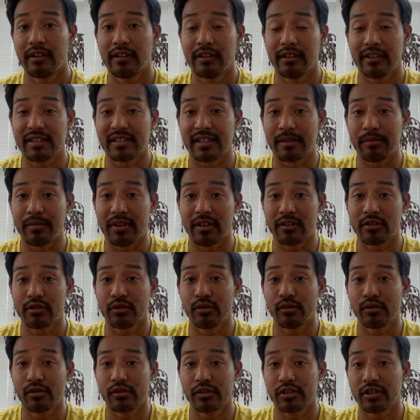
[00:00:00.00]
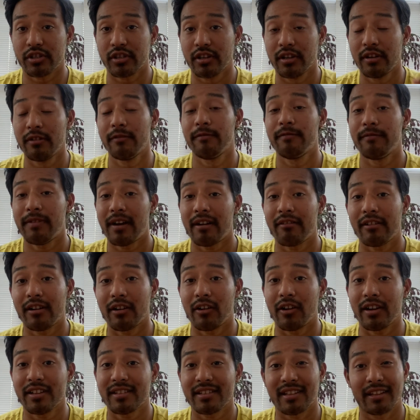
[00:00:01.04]
This can be a torch, fairy
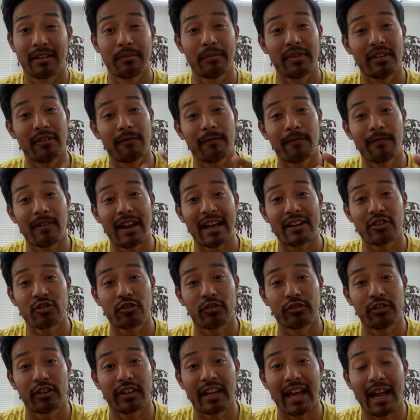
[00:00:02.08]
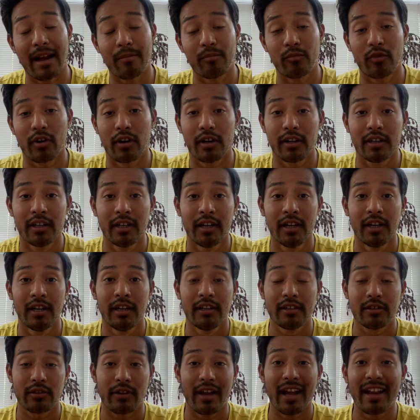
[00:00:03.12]
lights, it can be the flash on your camera.
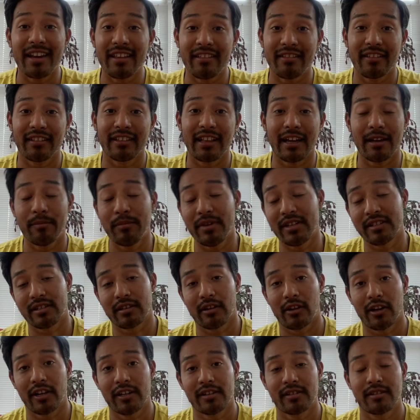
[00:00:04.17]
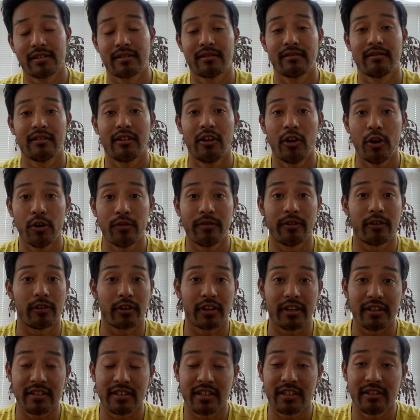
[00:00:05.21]
So anything that emits light over a
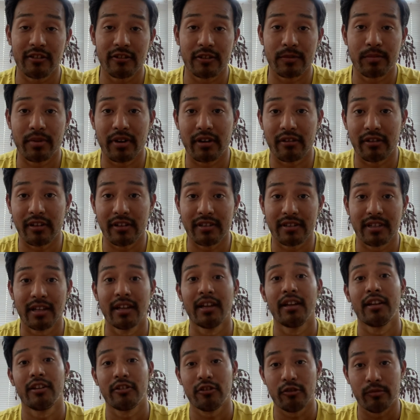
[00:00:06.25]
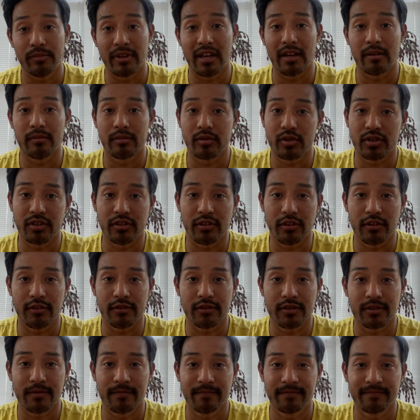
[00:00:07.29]
continuous period, you'll be able to
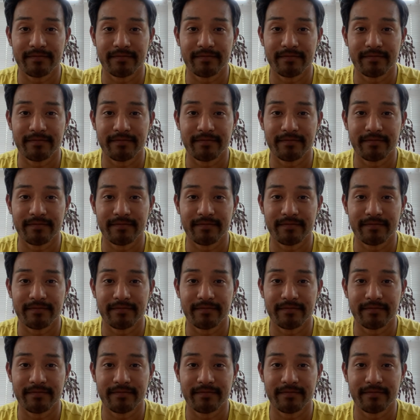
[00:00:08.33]
use.